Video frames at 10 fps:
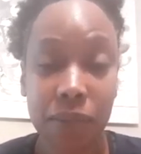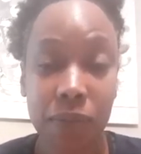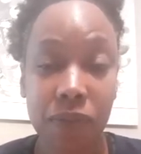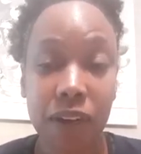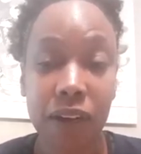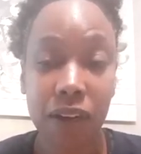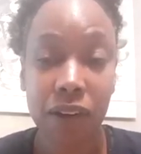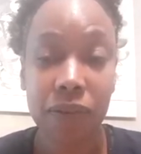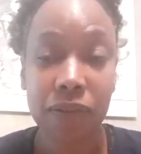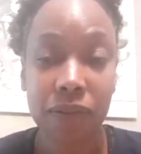before I
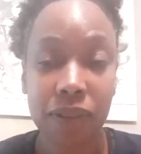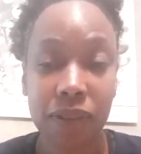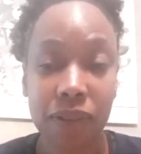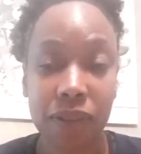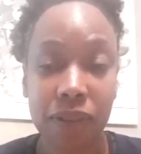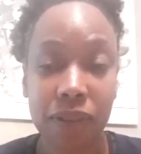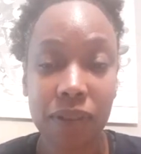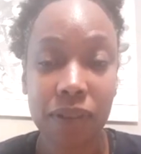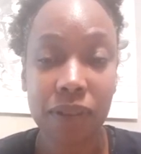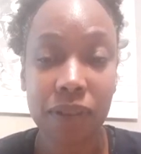go
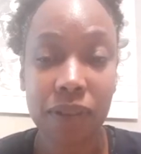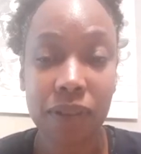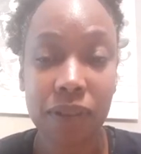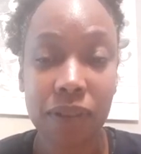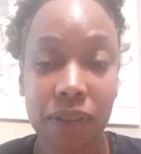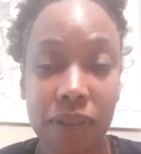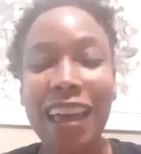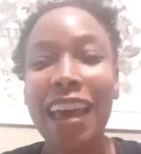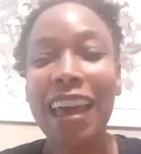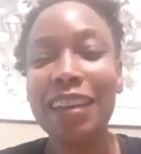and check on
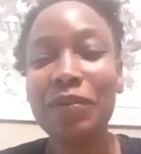them.